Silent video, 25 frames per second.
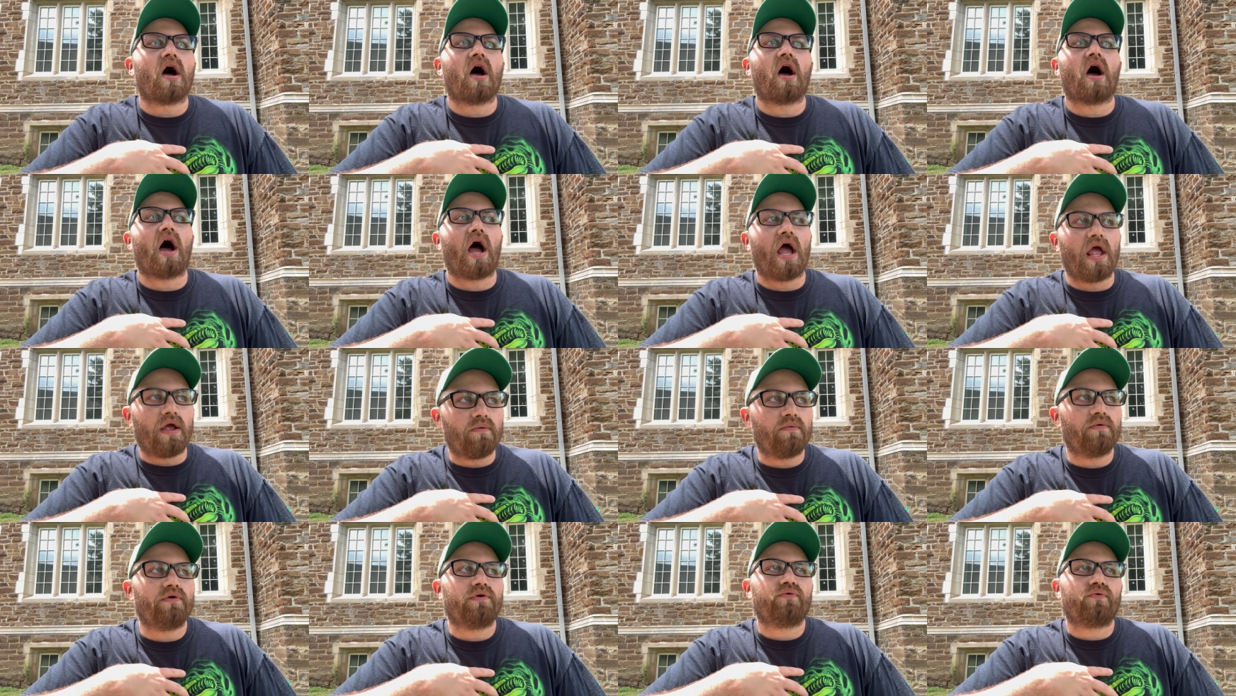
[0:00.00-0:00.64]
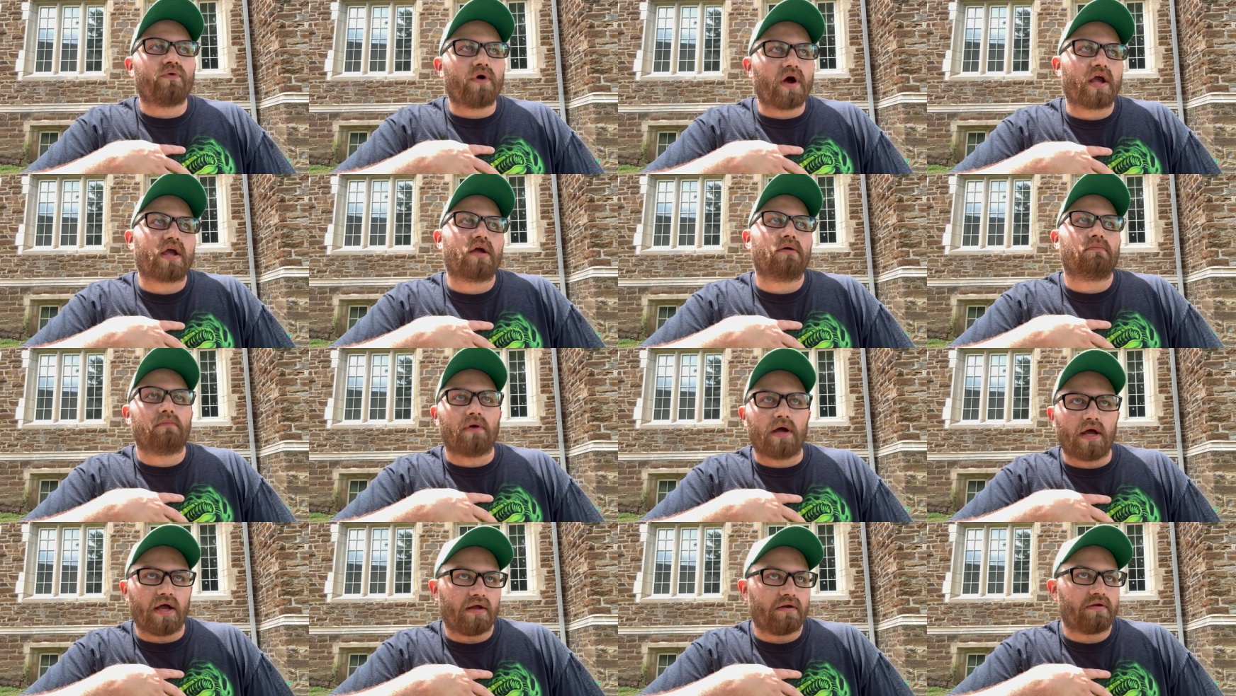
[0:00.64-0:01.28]
I would
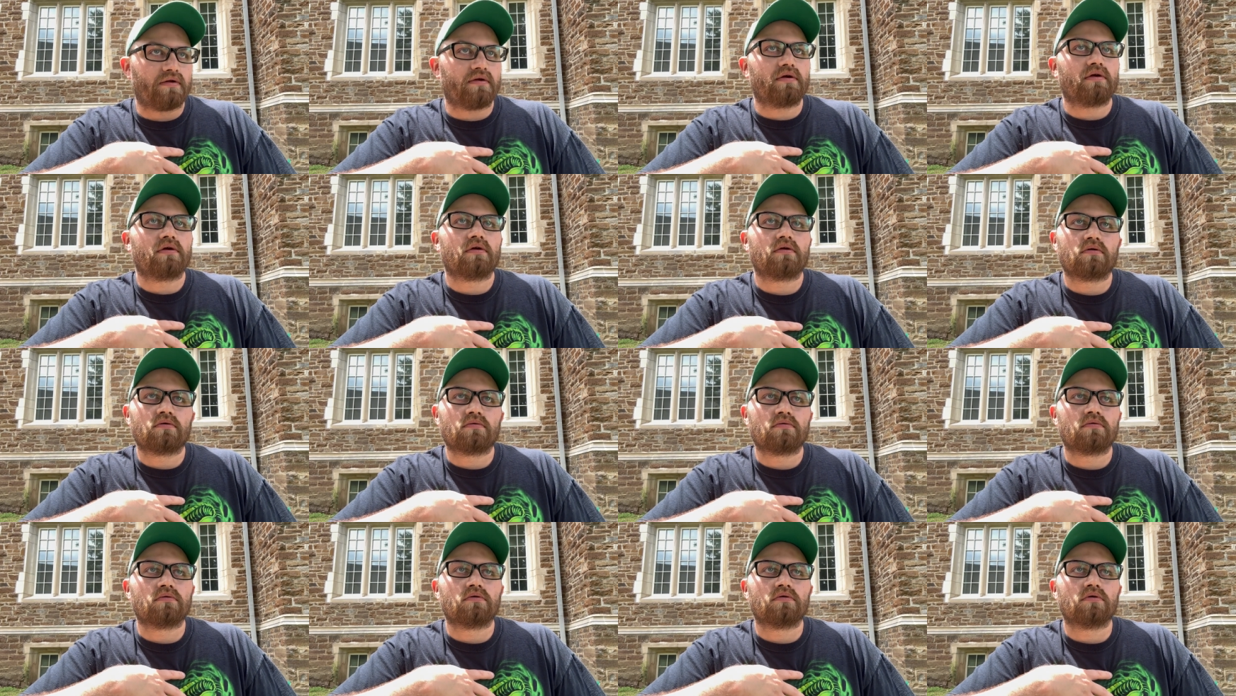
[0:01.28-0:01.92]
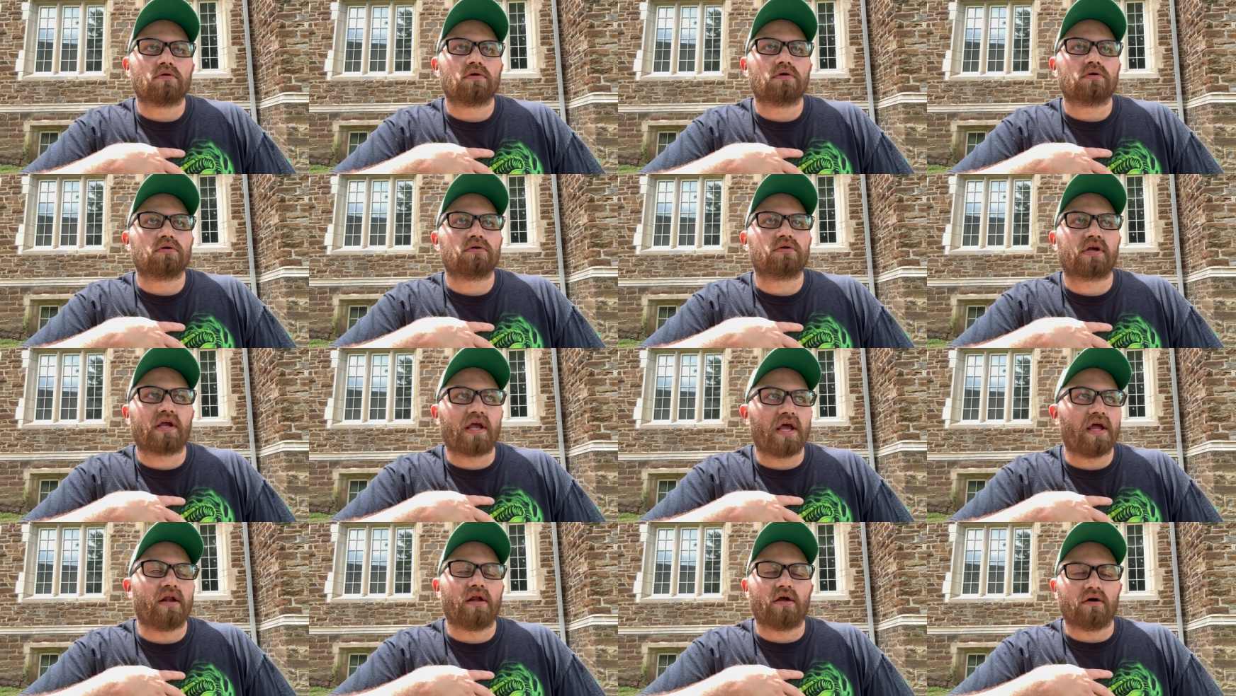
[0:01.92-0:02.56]
recommend
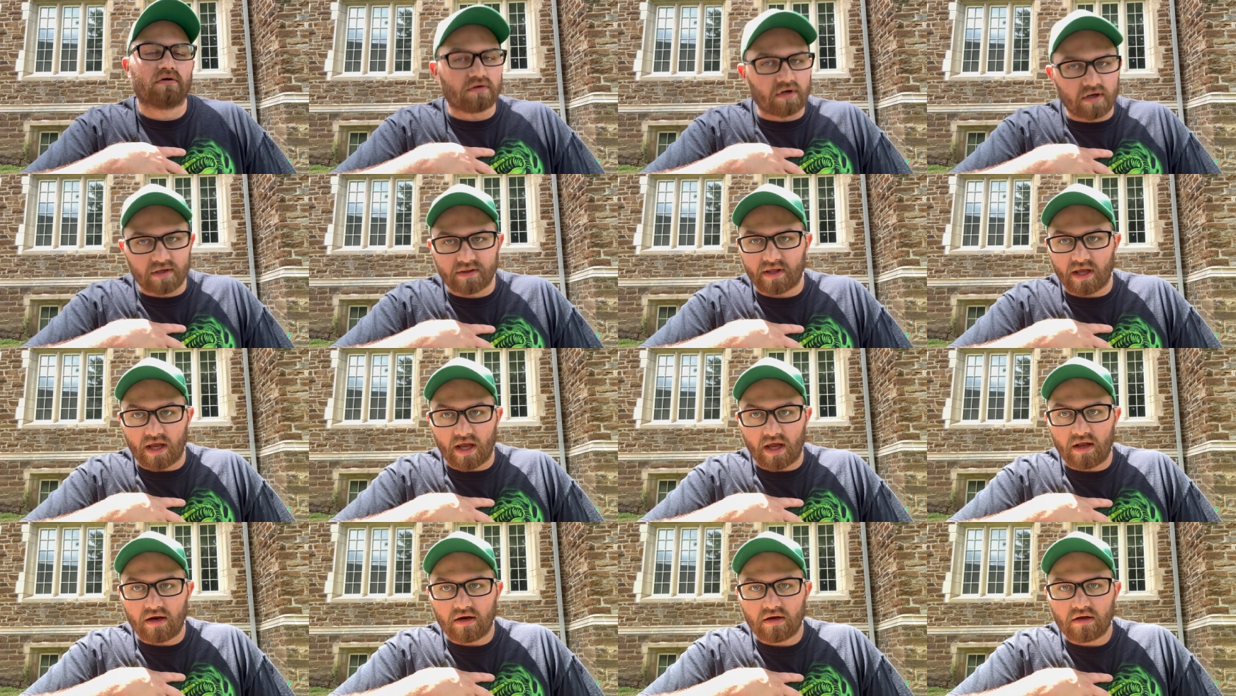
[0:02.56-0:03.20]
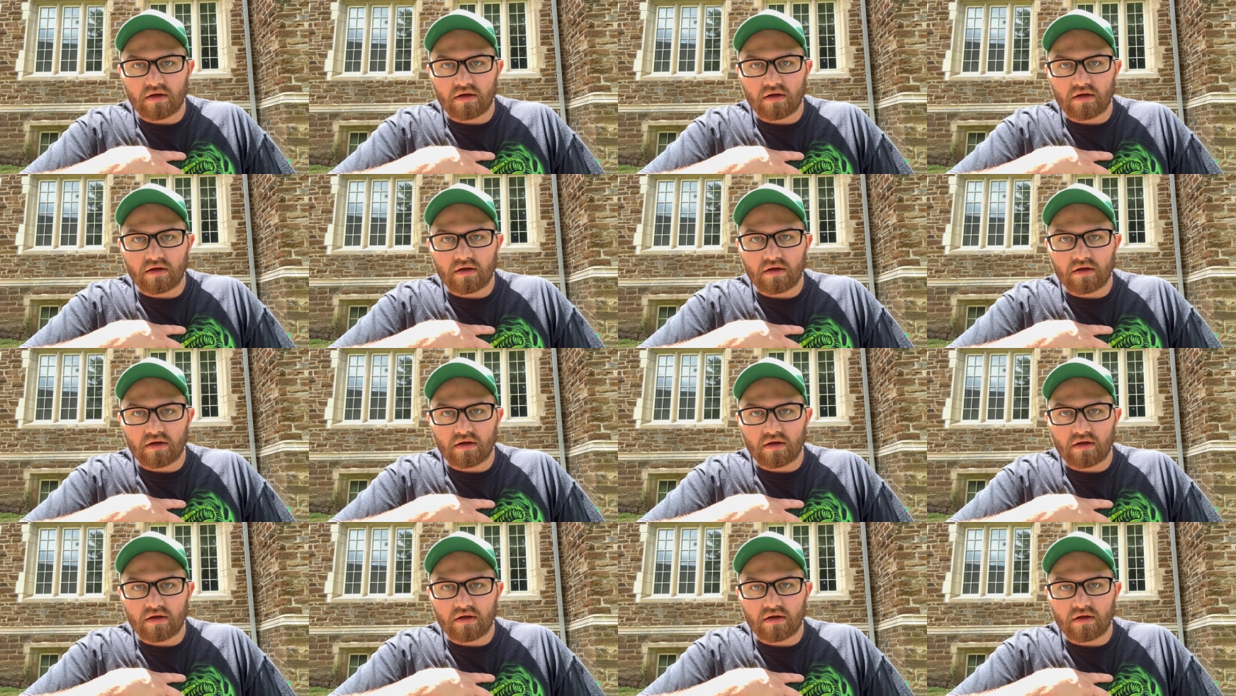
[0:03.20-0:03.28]
getting it looked at.